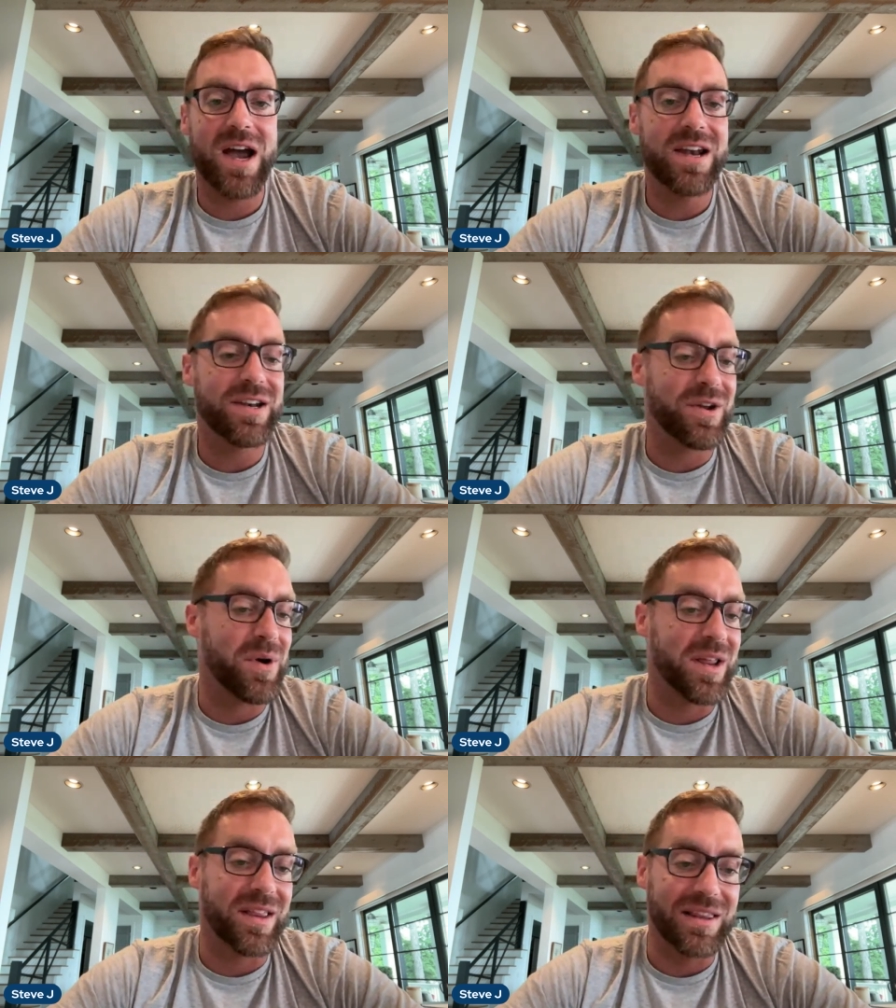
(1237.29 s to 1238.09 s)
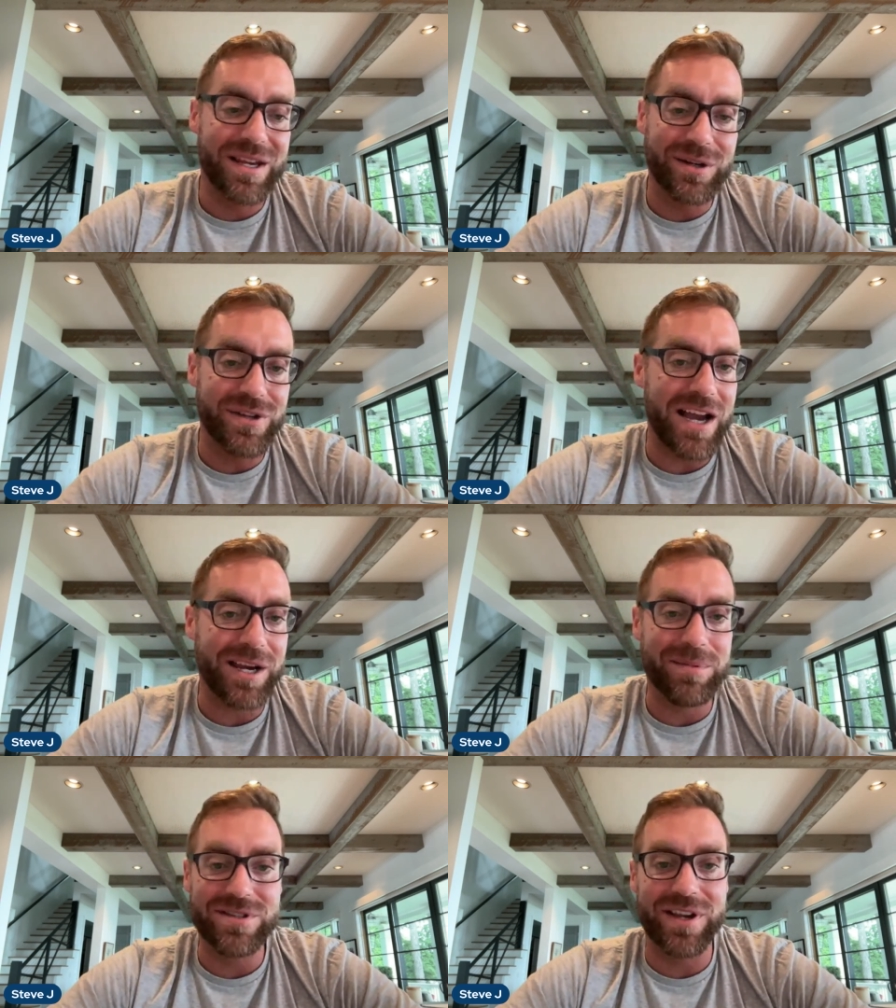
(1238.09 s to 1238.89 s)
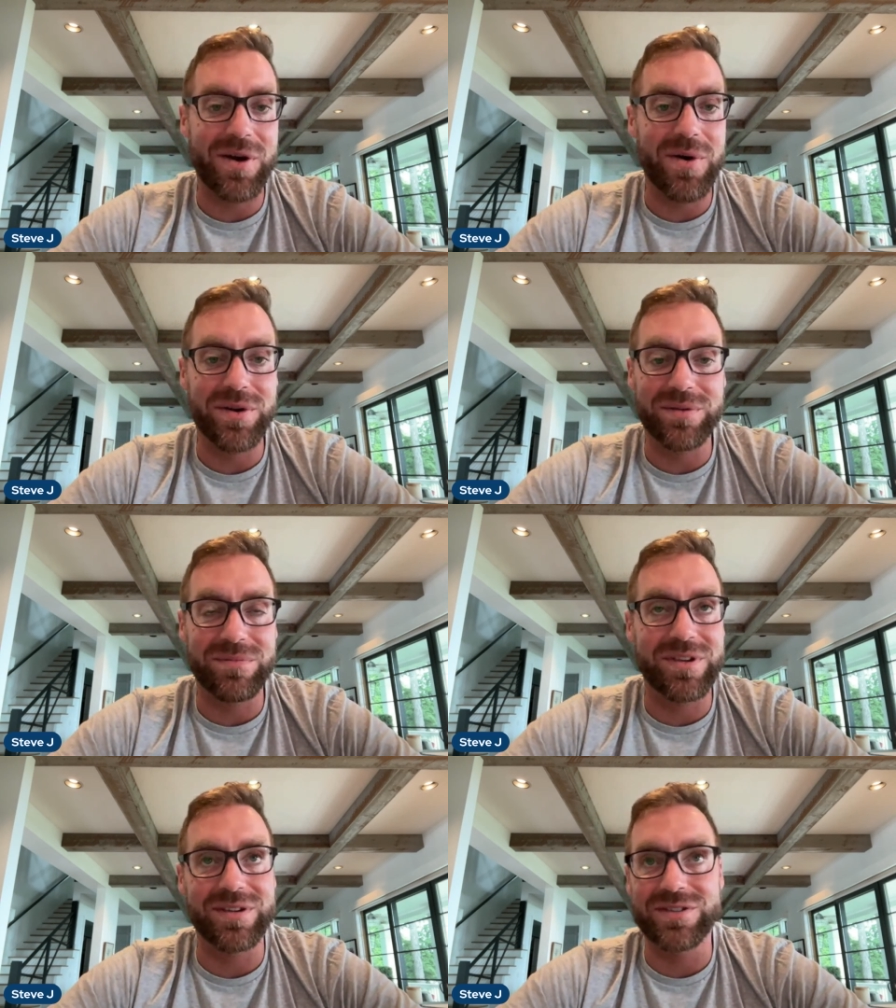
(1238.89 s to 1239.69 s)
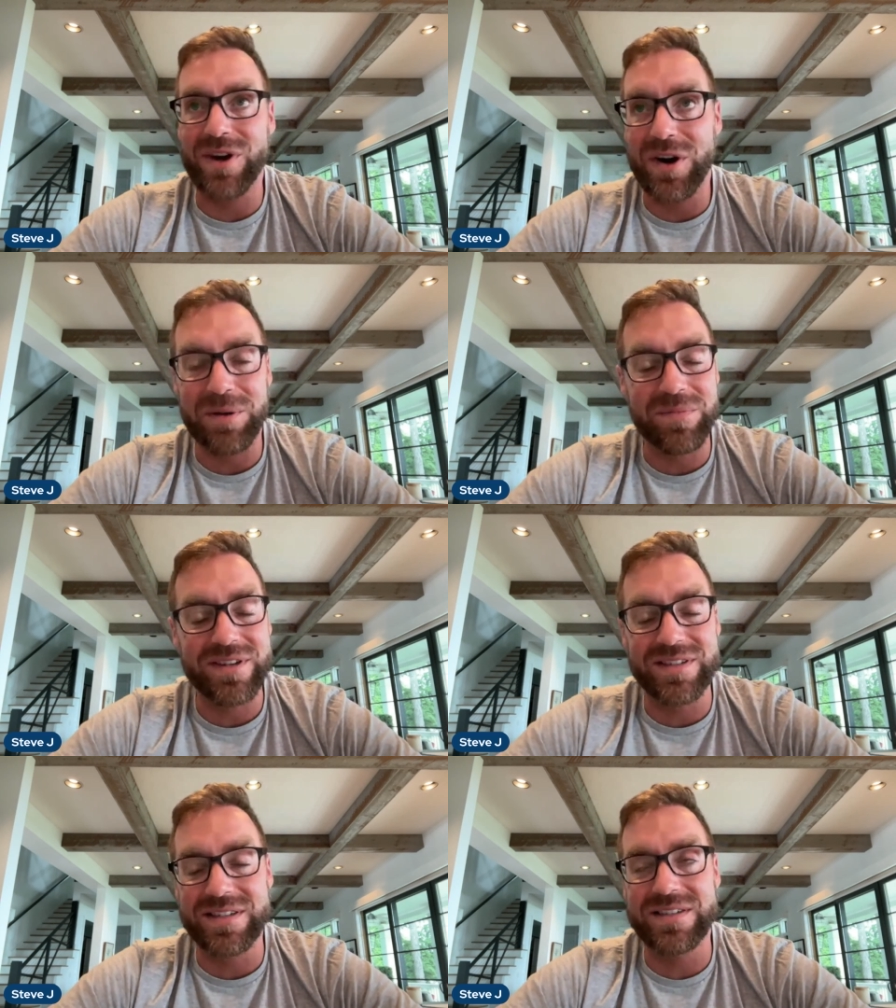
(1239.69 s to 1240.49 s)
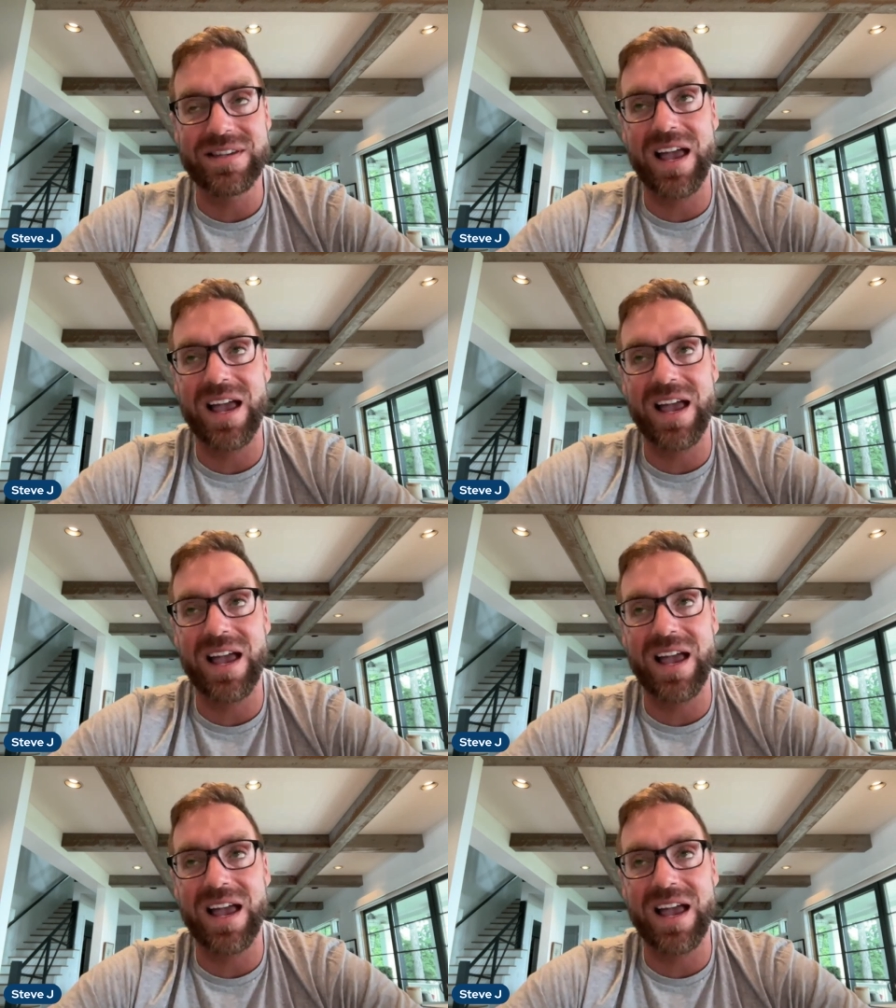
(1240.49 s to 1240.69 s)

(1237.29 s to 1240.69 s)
I didn't know any of the legal documents that go into starting businesses.